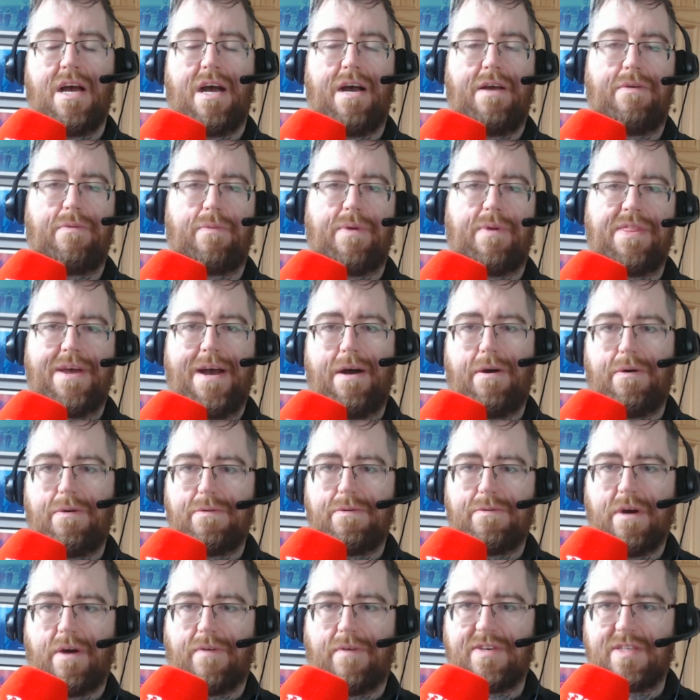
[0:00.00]
and without
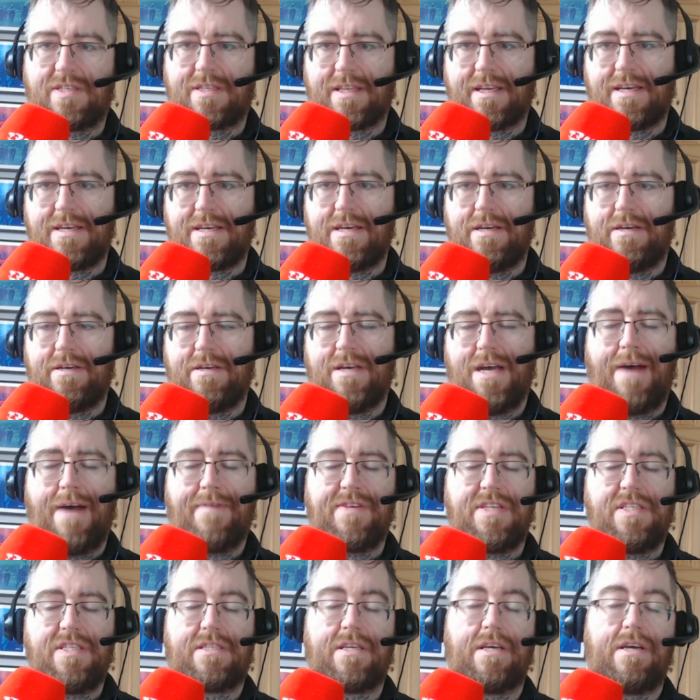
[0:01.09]
obviously
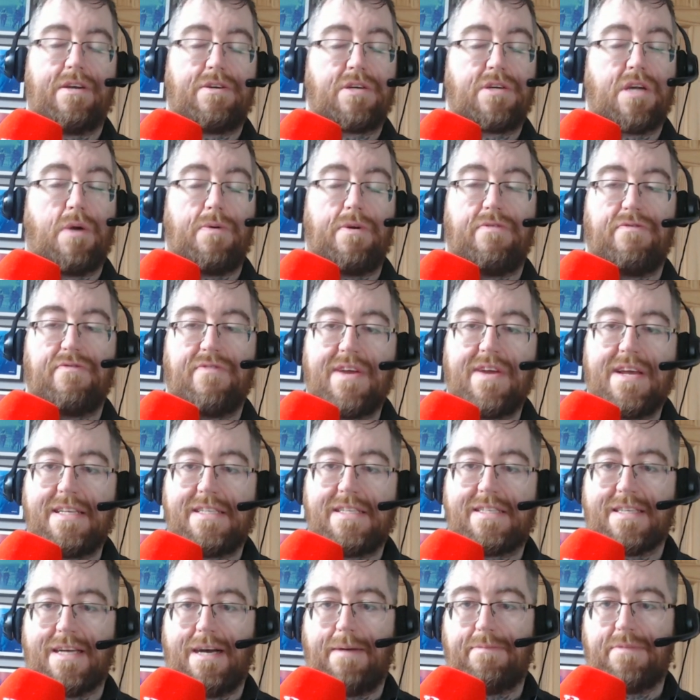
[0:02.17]
having to go and
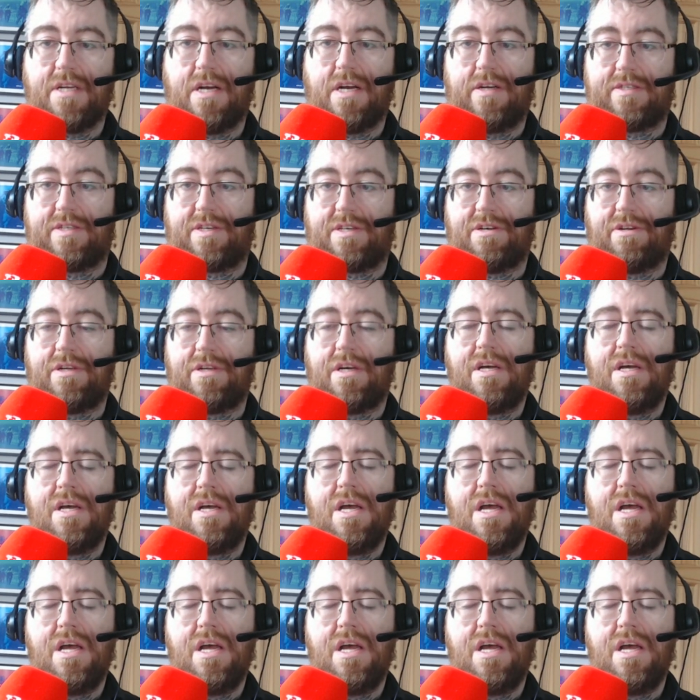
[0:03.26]
read Sam's article,